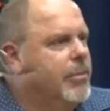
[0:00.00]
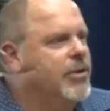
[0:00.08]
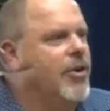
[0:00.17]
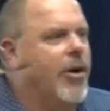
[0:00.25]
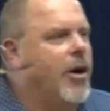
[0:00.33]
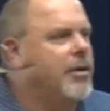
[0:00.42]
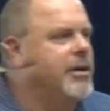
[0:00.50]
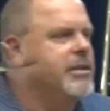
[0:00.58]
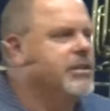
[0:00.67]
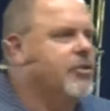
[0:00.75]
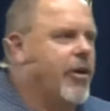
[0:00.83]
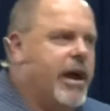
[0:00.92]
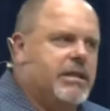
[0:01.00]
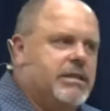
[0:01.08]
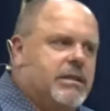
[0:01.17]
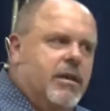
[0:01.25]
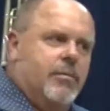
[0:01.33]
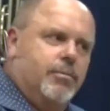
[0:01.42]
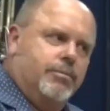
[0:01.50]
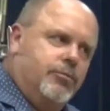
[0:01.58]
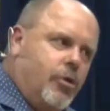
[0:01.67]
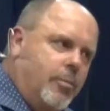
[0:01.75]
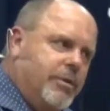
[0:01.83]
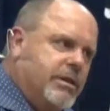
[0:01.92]
But God, in His grace,
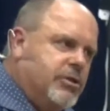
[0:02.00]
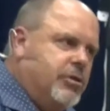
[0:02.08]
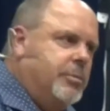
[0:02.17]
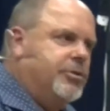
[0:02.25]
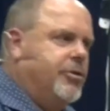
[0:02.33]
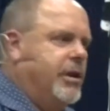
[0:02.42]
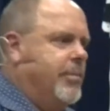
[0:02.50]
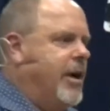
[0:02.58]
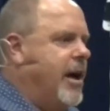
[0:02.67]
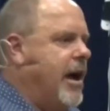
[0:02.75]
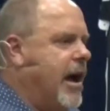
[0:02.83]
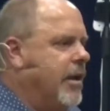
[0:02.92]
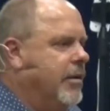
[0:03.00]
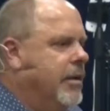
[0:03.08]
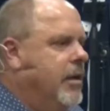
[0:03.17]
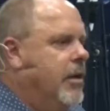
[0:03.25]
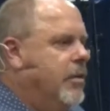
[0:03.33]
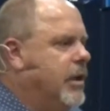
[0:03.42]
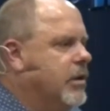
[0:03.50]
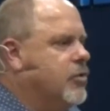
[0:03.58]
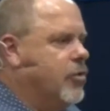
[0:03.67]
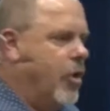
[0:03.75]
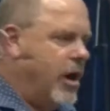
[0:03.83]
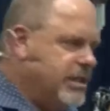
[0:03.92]
dropped this scripture into my heart that
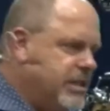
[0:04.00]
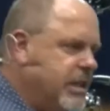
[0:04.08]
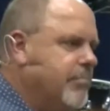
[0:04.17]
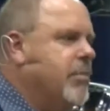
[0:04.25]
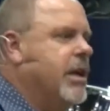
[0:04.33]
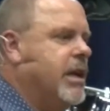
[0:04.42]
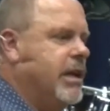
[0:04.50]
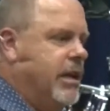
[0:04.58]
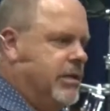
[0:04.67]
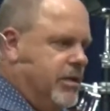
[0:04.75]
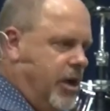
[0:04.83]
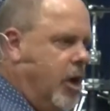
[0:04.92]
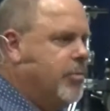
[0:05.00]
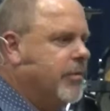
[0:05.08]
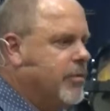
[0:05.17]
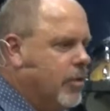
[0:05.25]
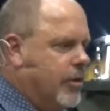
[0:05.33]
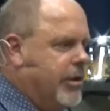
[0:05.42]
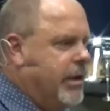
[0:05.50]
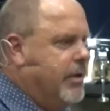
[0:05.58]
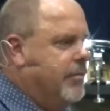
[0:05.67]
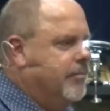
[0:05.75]
Christ in me is the hope of glory.